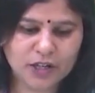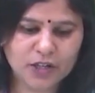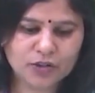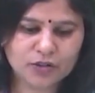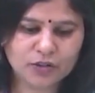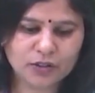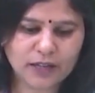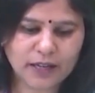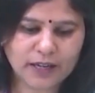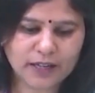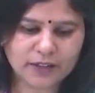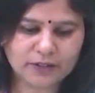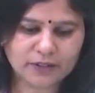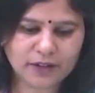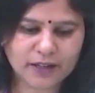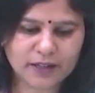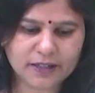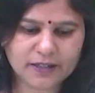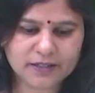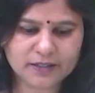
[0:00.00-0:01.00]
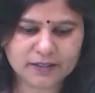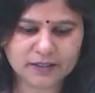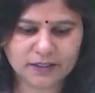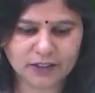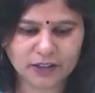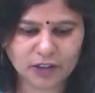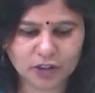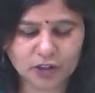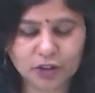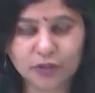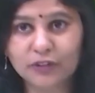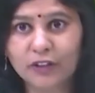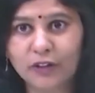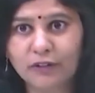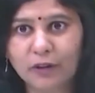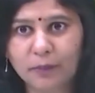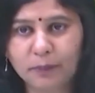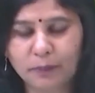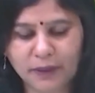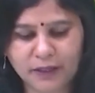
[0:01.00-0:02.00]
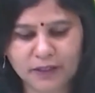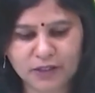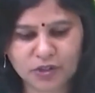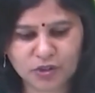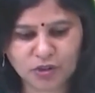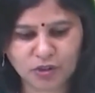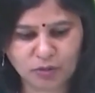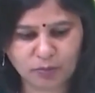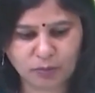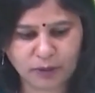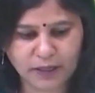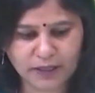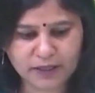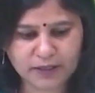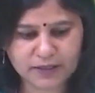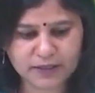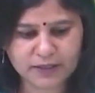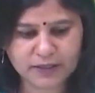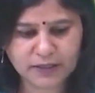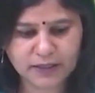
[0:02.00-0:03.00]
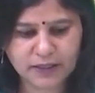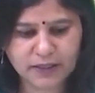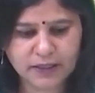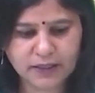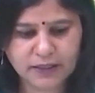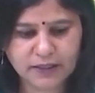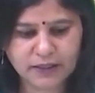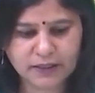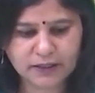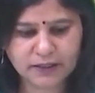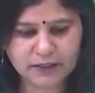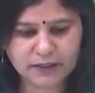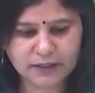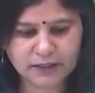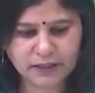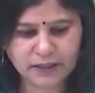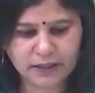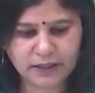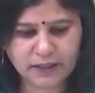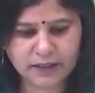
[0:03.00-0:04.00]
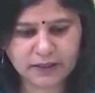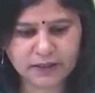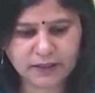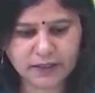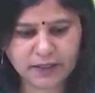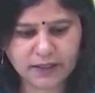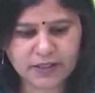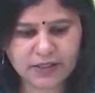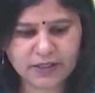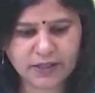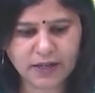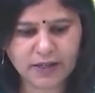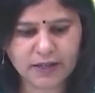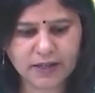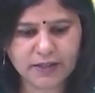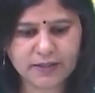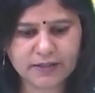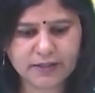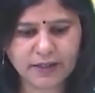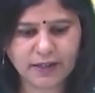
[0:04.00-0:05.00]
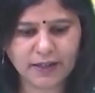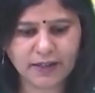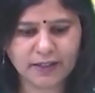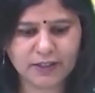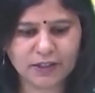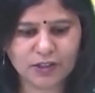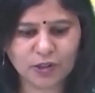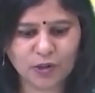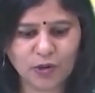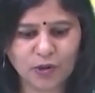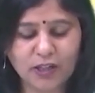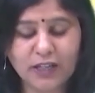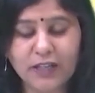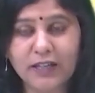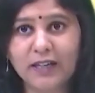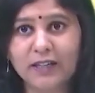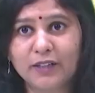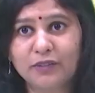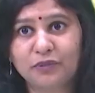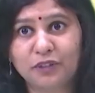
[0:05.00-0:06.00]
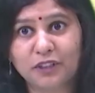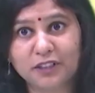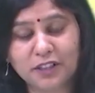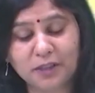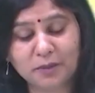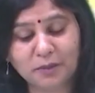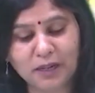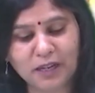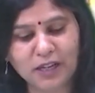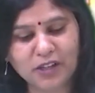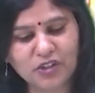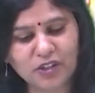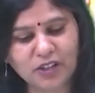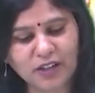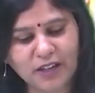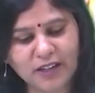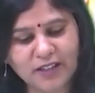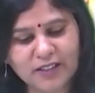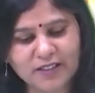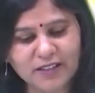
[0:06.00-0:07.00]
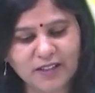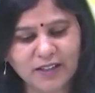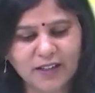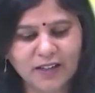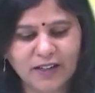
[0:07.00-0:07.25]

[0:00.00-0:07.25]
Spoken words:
So likewise, a lot of developments took place in internet GIS, and slowly it further miniaturized,